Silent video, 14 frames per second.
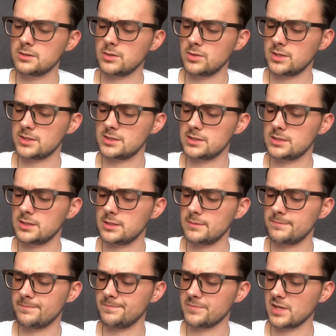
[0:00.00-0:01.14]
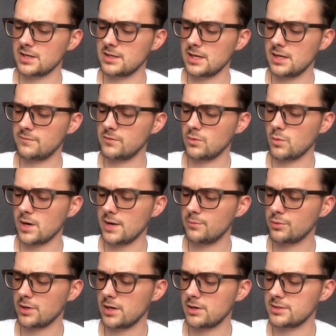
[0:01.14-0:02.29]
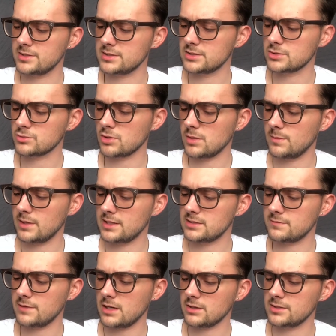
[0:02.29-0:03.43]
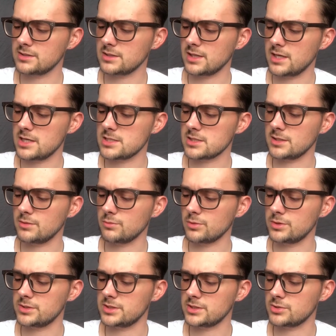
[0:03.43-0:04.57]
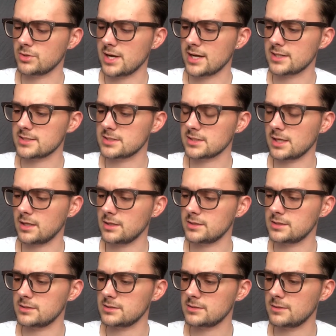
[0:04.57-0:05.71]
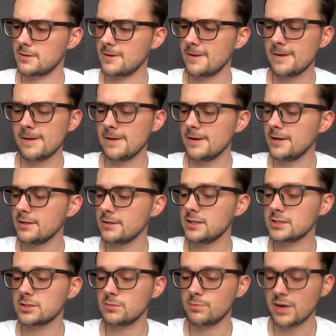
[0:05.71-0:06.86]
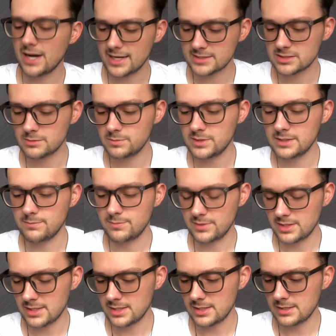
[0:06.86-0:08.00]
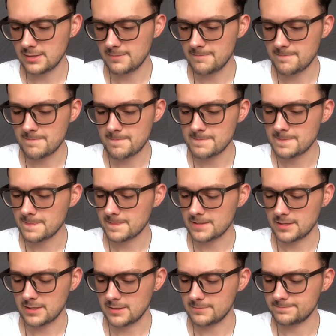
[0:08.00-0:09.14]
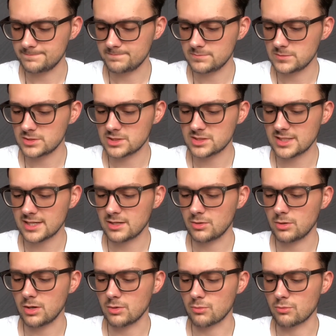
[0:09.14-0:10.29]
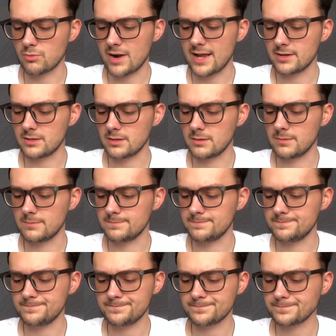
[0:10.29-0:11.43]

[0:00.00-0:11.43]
So let's see. Native to wide prairies and scrublands, falcons occasionally roost in dragon skeletons. This could possibly be just like a random